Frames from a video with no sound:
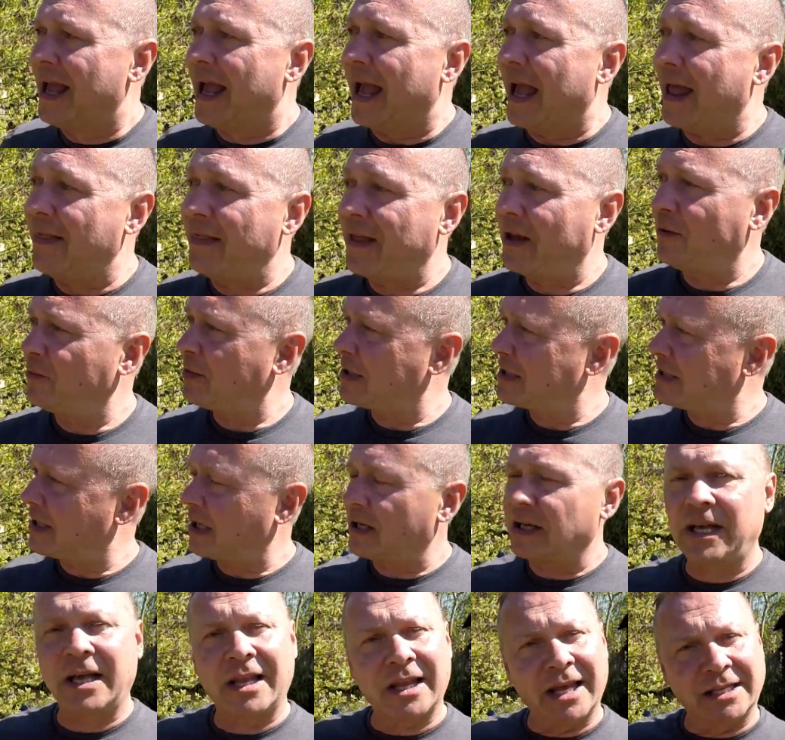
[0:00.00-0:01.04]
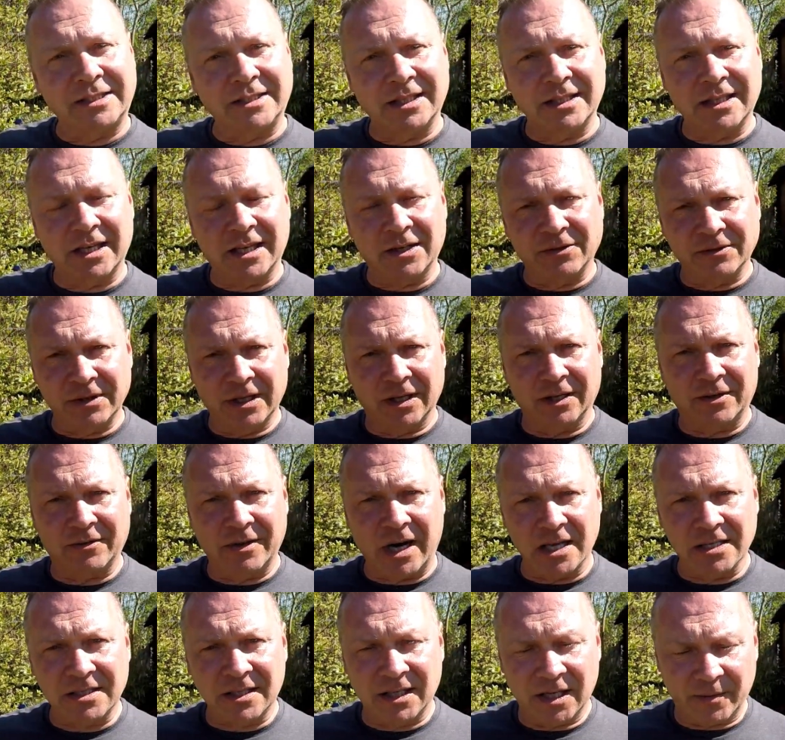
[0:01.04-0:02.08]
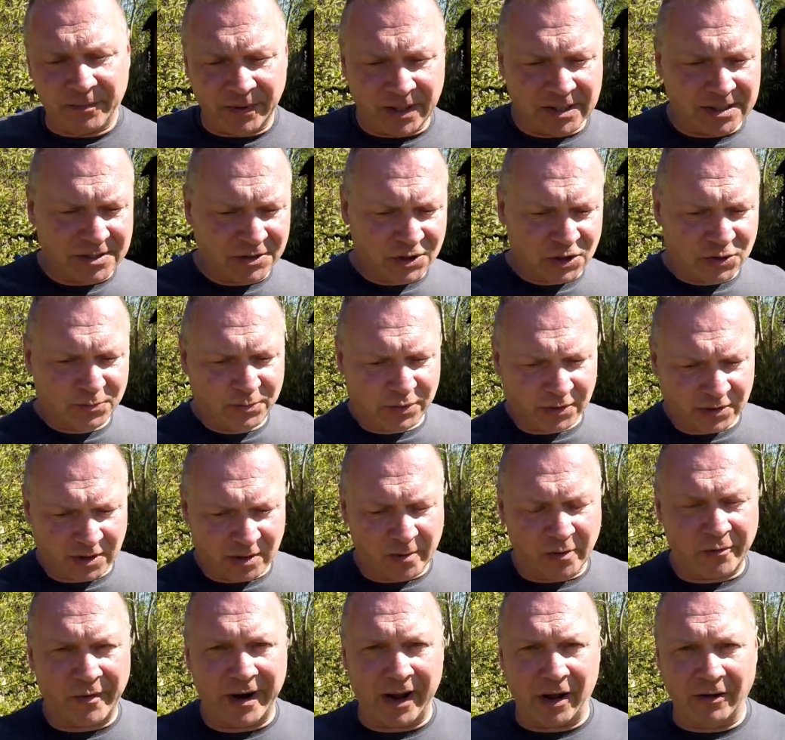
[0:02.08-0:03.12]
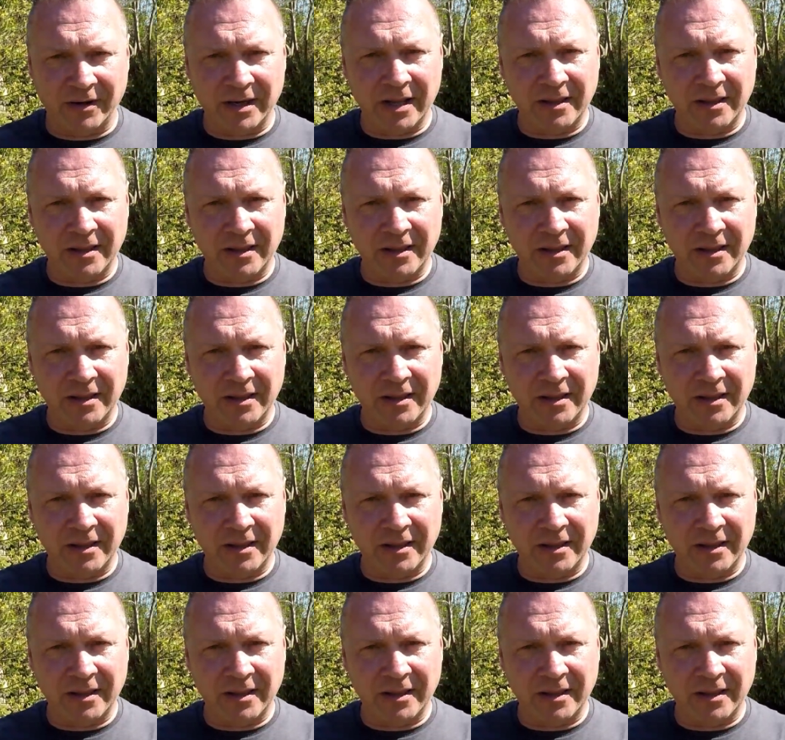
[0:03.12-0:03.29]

And then we started collecting the grass clippings and just put them around,